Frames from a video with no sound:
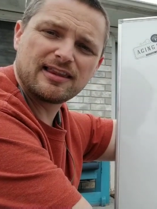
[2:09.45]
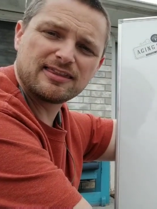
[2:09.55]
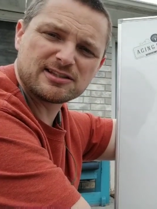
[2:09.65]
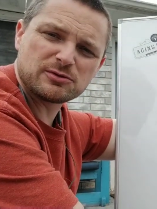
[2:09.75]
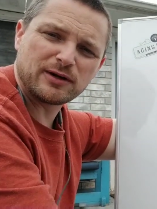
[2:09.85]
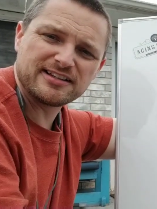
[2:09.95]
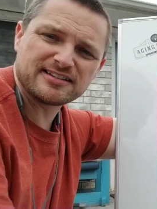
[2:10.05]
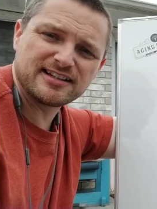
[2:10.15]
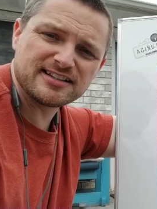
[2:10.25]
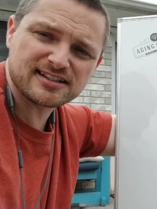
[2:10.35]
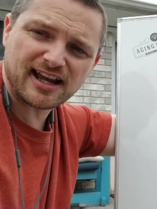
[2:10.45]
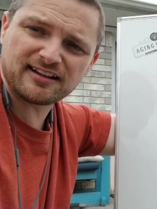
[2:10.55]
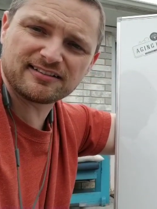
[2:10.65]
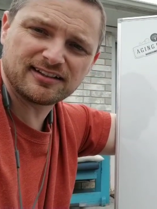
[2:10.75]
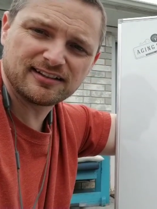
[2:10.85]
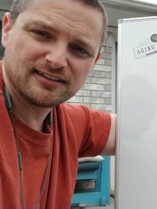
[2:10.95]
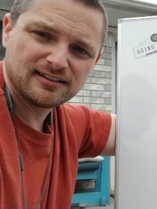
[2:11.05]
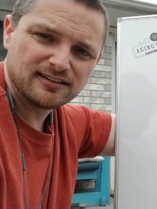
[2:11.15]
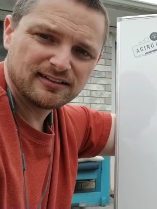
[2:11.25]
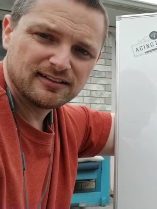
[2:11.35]
This one is an insect,
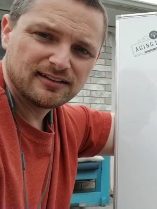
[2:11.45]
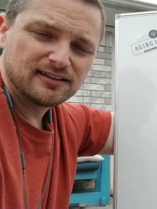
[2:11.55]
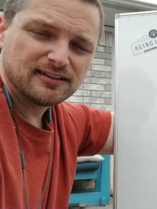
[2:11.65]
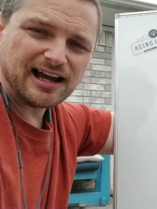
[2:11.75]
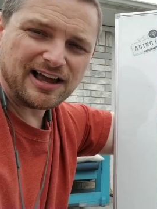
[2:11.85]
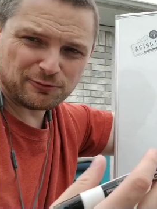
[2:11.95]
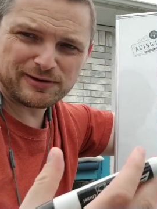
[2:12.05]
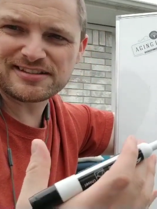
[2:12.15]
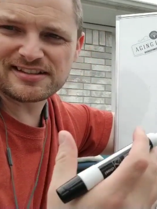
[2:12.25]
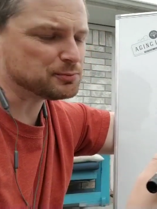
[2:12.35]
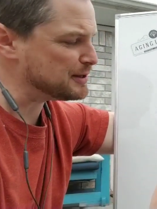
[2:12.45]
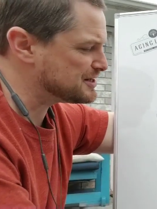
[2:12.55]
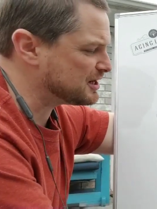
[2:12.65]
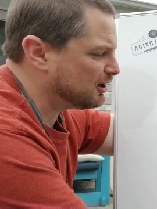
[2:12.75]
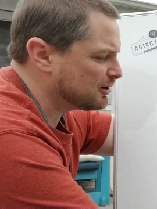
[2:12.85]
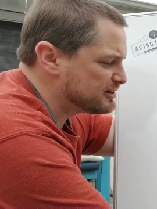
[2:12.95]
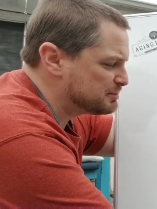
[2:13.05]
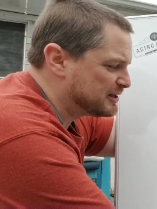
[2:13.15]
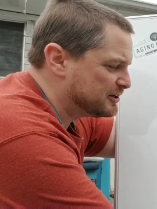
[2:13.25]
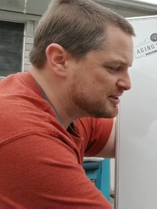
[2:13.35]
and the reason this one's harder is
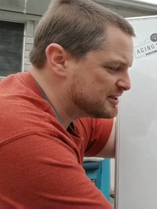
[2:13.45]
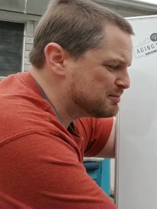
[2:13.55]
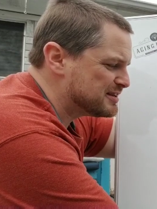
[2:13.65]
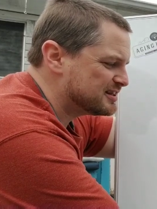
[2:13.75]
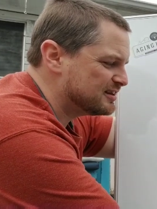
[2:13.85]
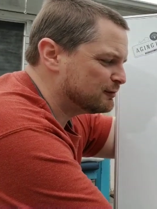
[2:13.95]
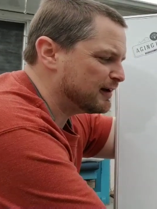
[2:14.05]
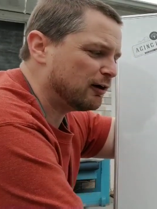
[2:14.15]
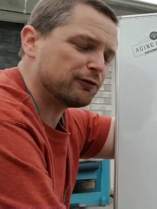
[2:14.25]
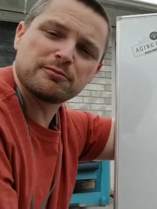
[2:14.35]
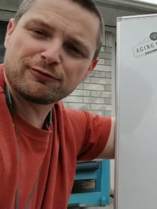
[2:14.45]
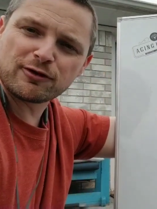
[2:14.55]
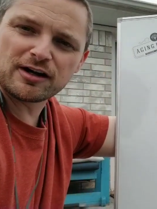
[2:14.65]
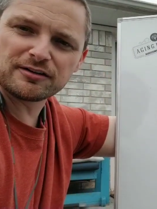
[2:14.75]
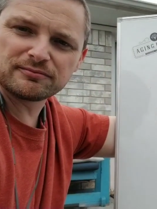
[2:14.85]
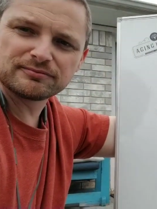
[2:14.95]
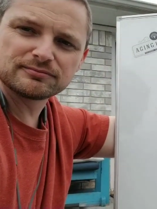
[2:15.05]
because it's missing the vowel from the front,